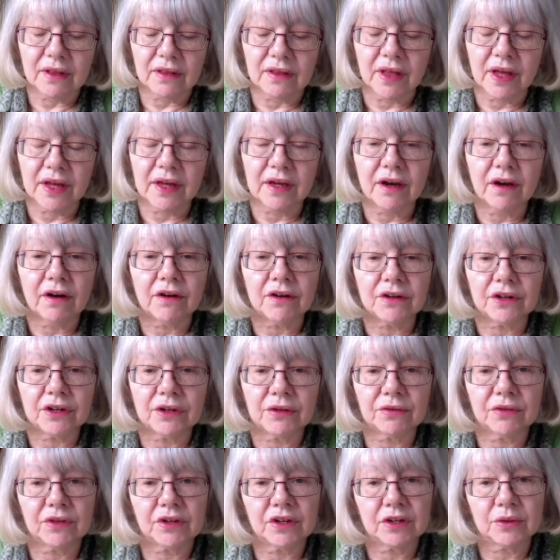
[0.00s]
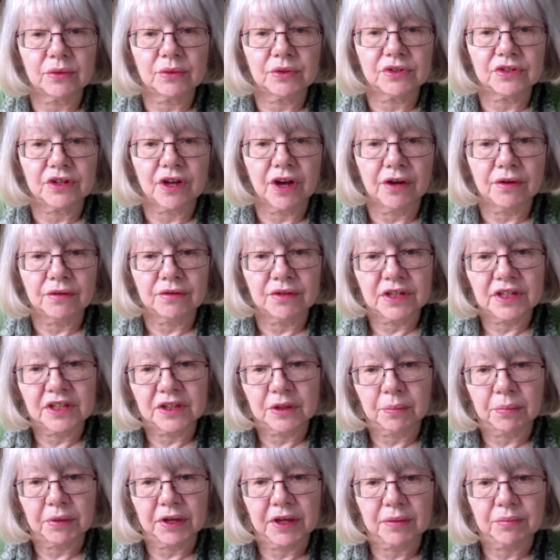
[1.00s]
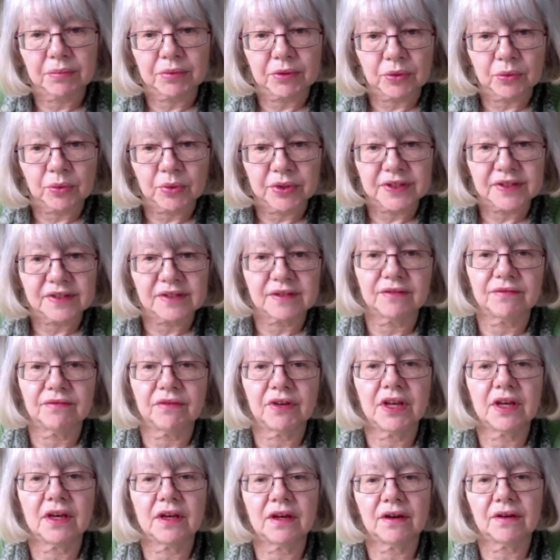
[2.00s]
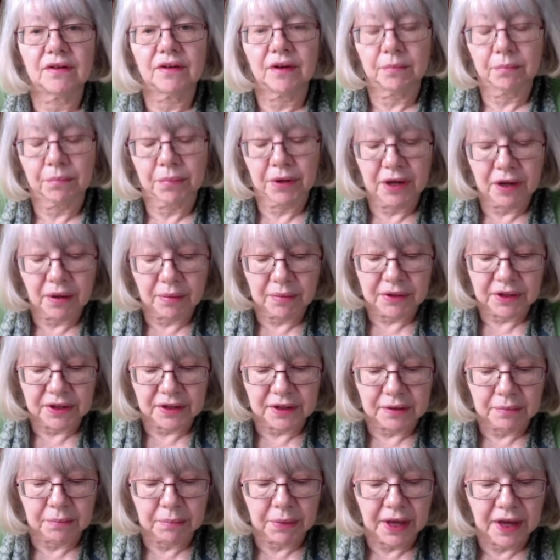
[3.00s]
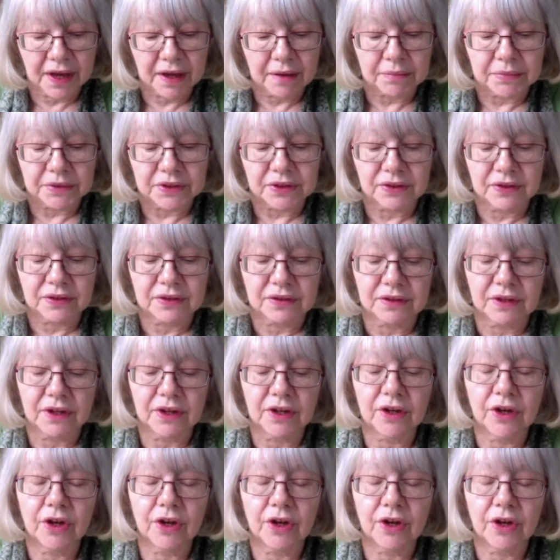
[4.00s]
They argued that it was only the people with severe and permanent impairments